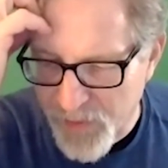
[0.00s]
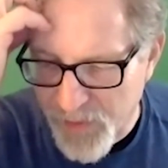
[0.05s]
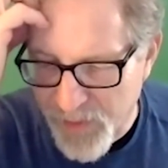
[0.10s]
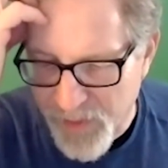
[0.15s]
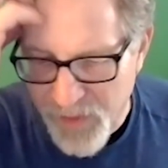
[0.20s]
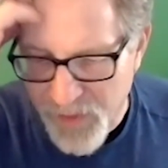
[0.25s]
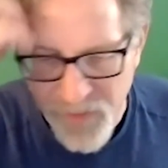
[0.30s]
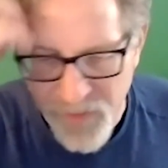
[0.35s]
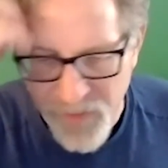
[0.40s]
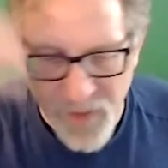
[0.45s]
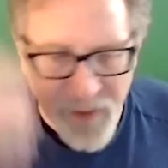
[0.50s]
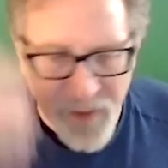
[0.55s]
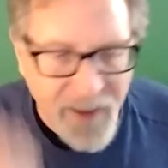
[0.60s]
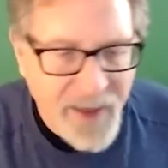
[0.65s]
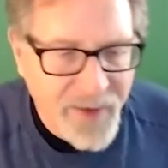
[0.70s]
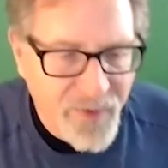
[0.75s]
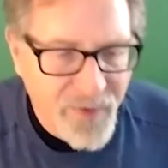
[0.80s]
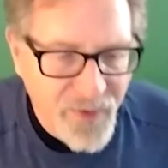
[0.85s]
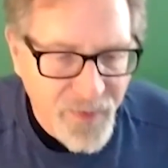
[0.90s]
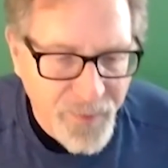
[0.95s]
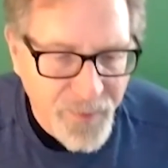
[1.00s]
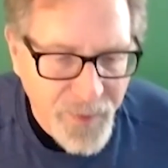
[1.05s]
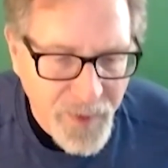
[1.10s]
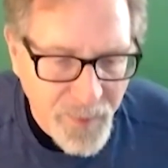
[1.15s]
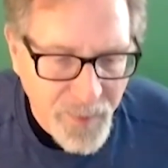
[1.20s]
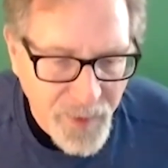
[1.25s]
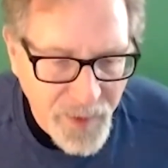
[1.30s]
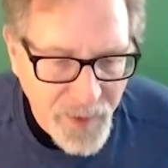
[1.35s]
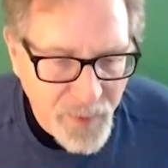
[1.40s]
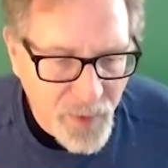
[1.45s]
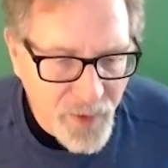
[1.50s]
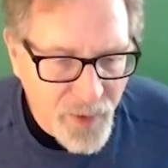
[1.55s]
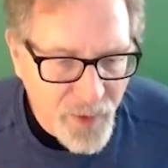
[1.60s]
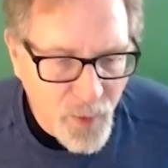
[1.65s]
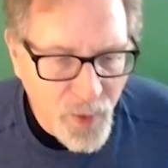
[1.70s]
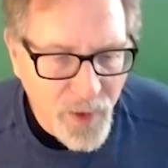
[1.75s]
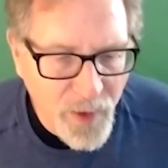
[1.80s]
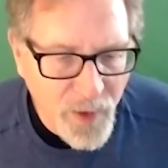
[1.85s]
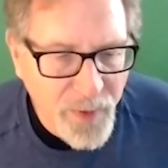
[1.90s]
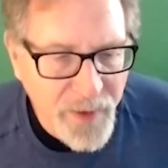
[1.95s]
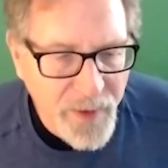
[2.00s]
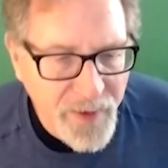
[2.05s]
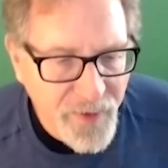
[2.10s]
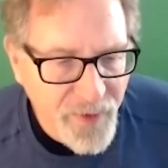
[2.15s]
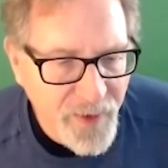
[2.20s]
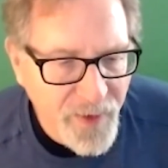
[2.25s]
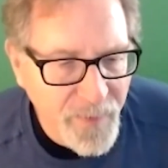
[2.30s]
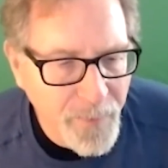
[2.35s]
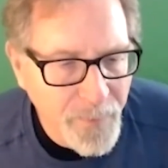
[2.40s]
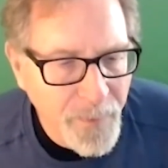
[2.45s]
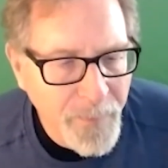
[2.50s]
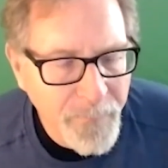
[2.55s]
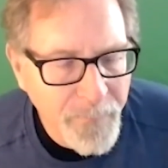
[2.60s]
that there's a lot of people in the workplace that,